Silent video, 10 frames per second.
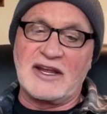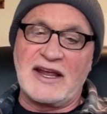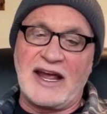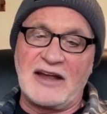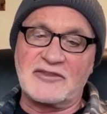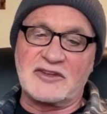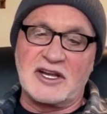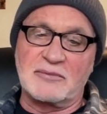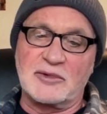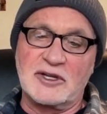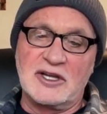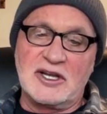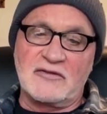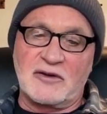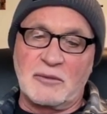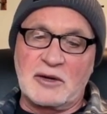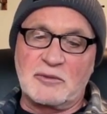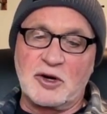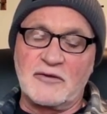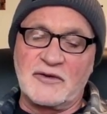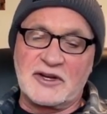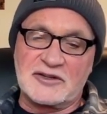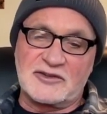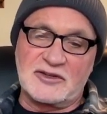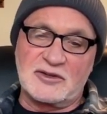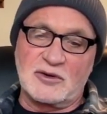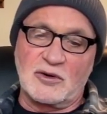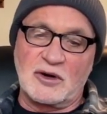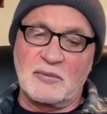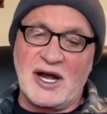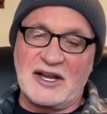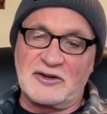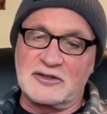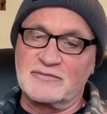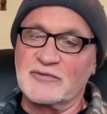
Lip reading: half step from a perfect or a minor.